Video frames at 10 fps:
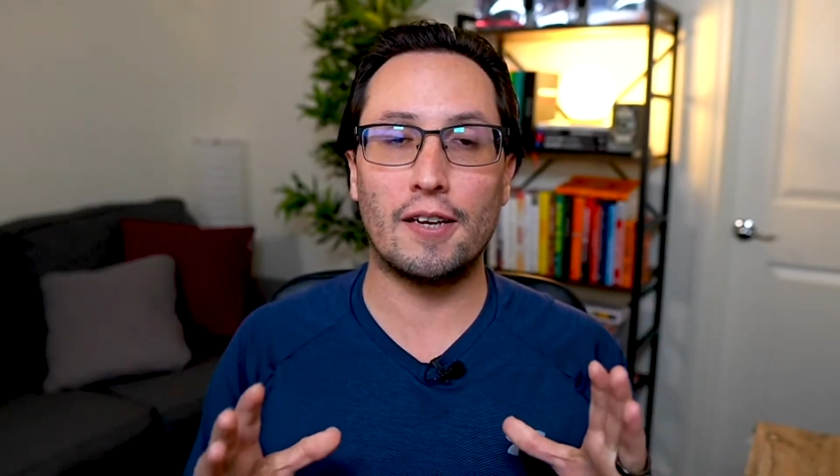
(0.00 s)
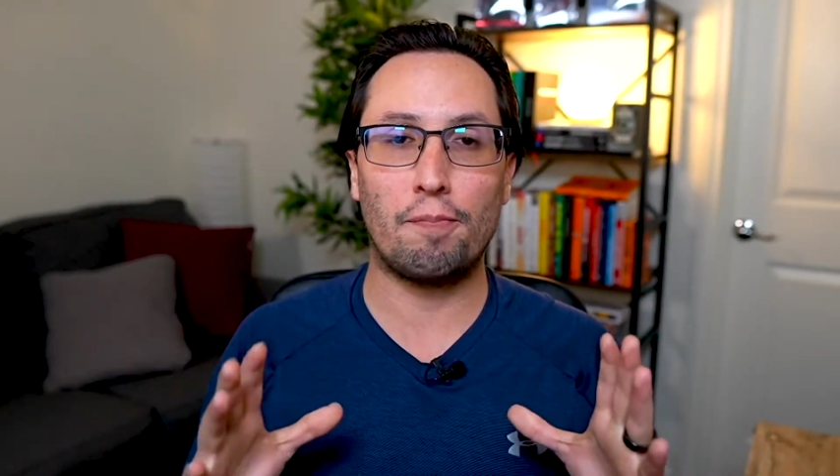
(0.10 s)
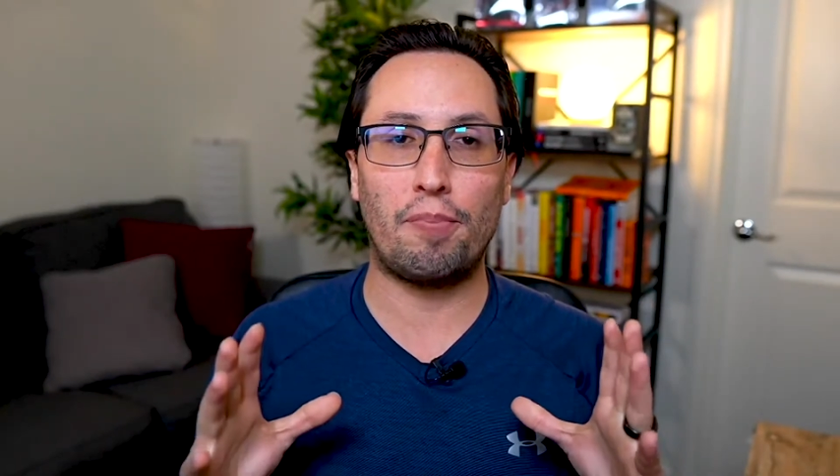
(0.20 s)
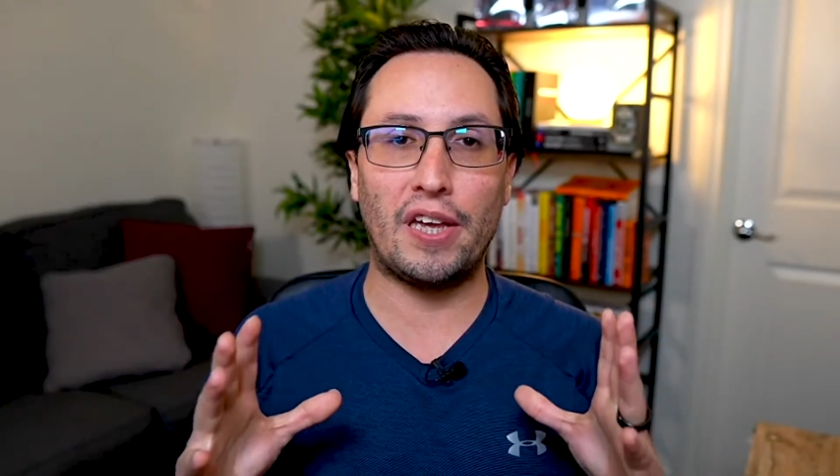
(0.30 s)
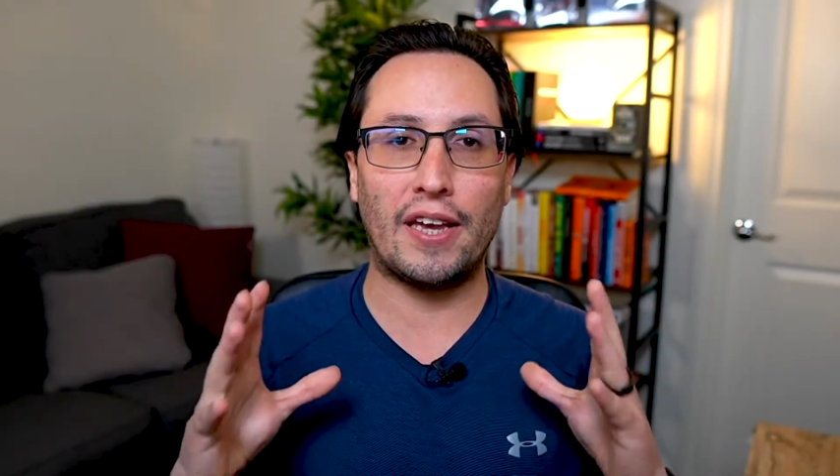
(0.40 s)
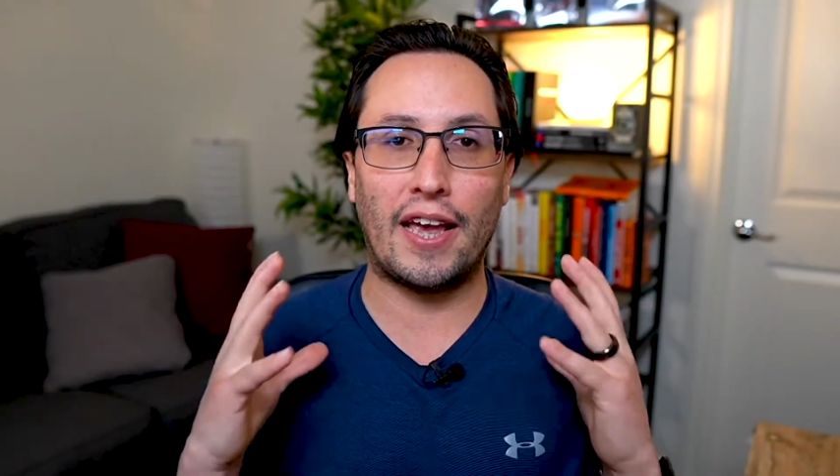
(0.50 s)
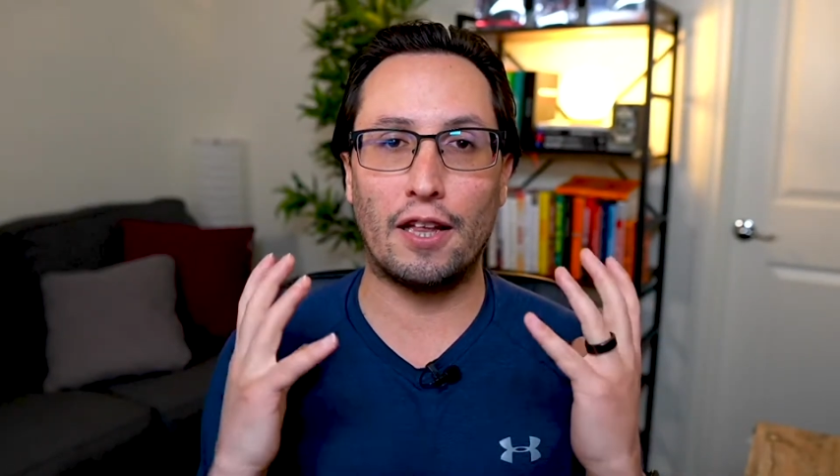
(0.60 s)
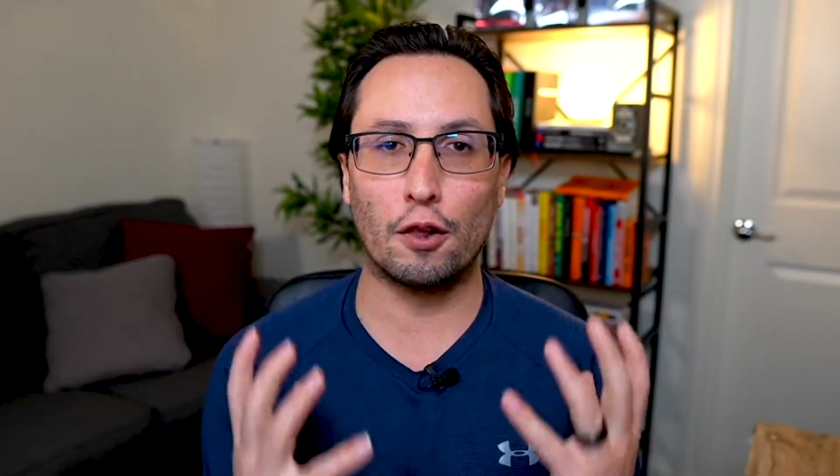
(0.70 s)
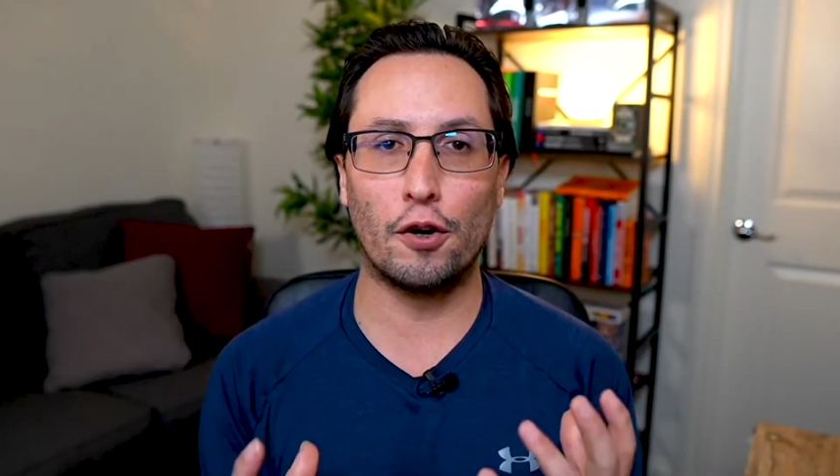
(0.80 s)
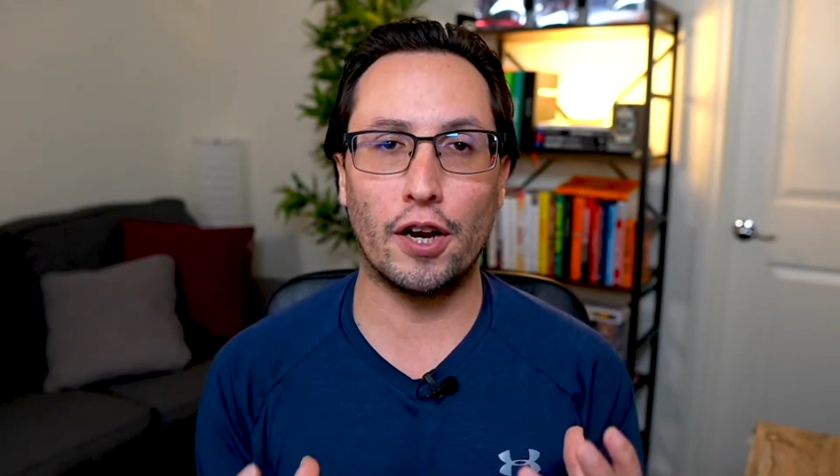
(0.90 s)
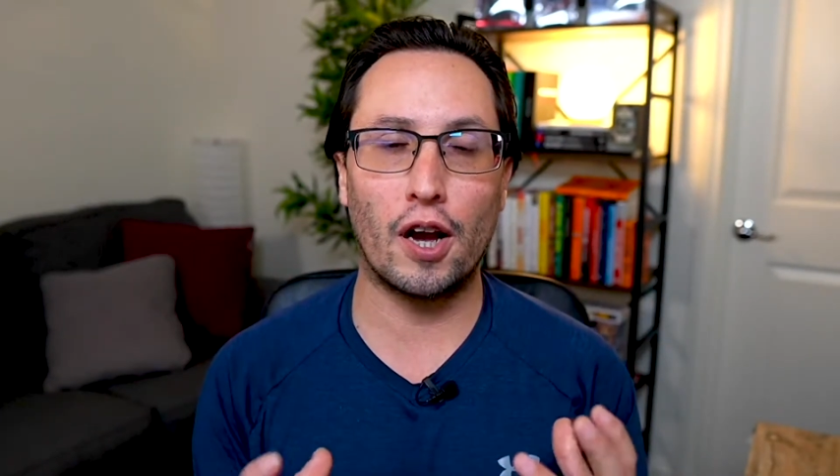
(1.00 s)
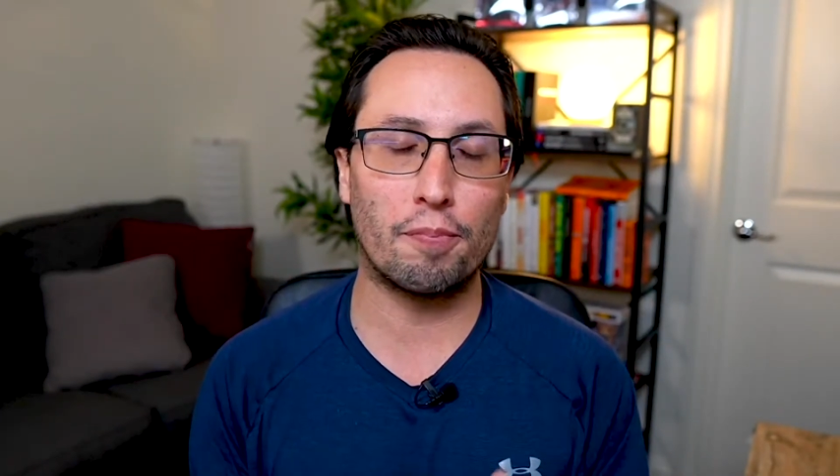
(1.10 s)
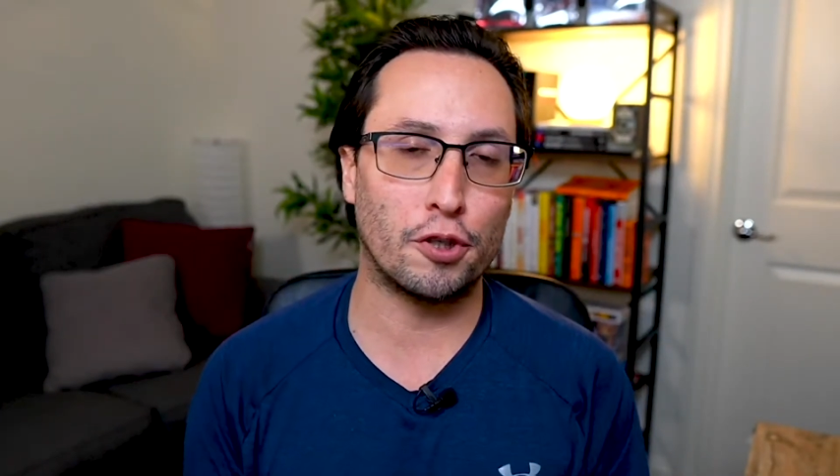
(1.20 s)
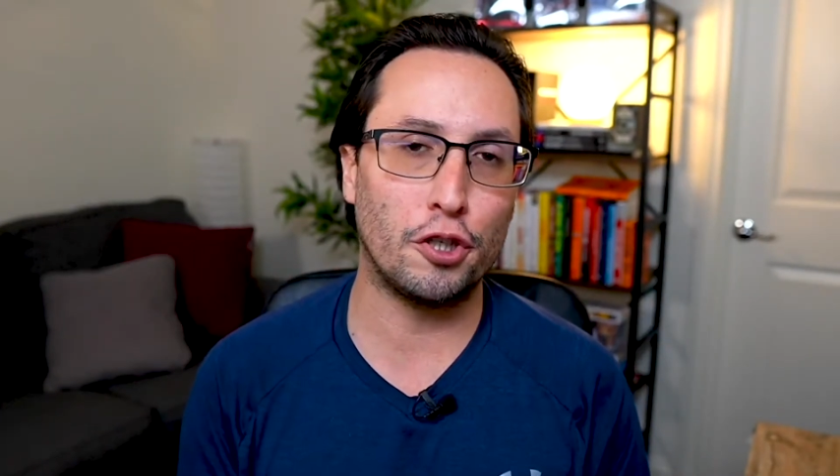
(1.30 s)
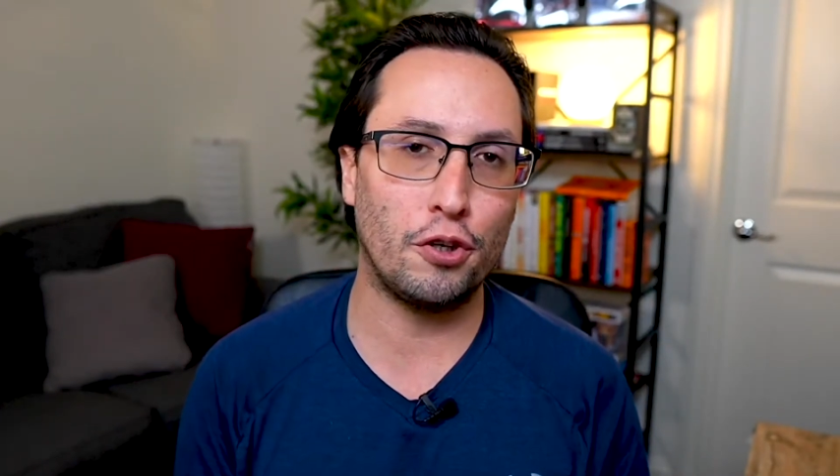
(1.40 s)
up being a learning
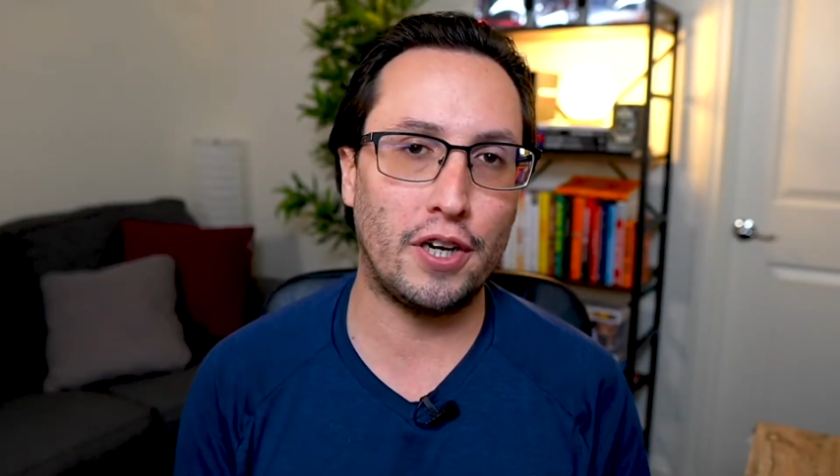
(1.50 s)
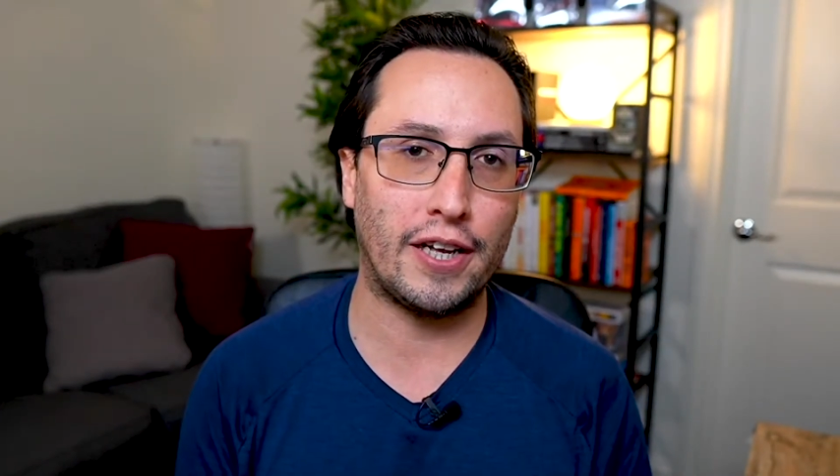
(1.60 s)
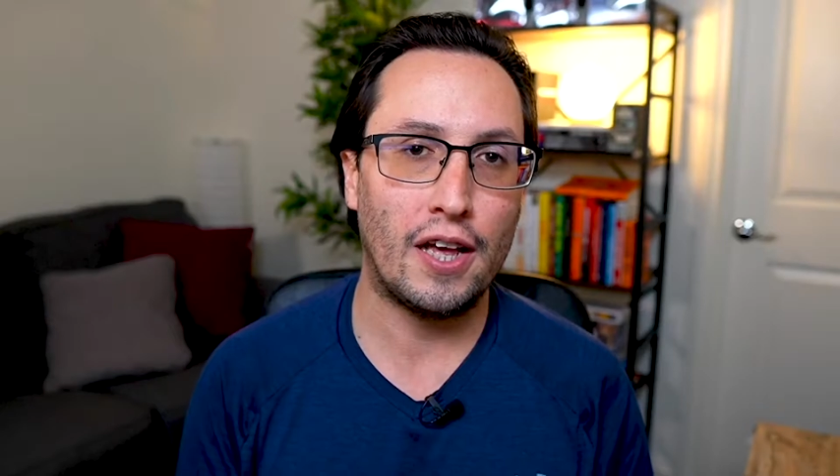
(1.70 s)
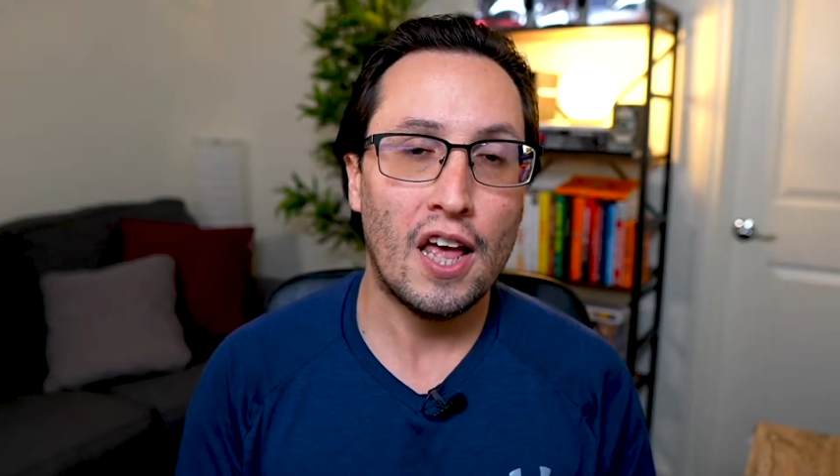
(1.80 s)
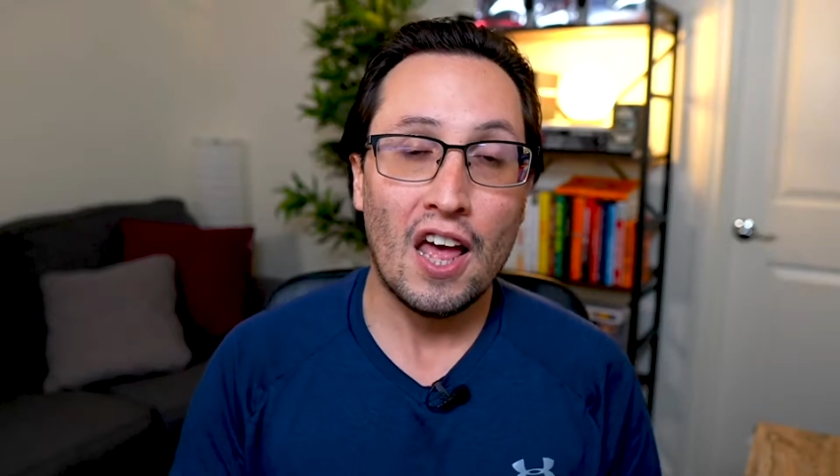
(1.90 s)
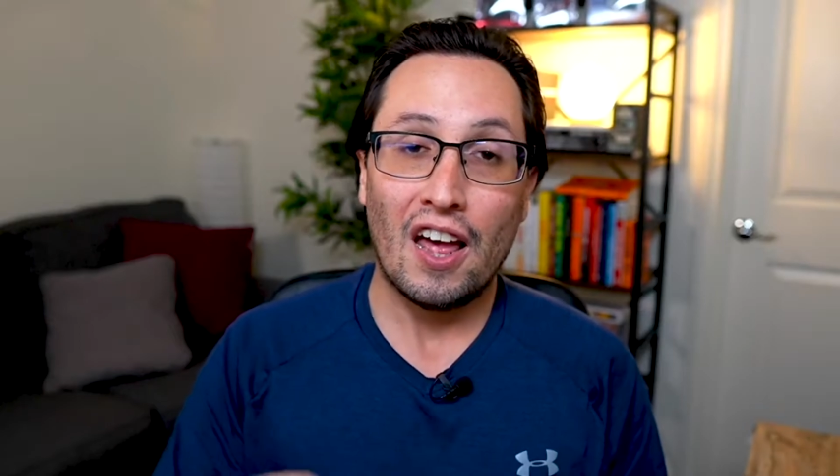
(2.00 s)
opportunity,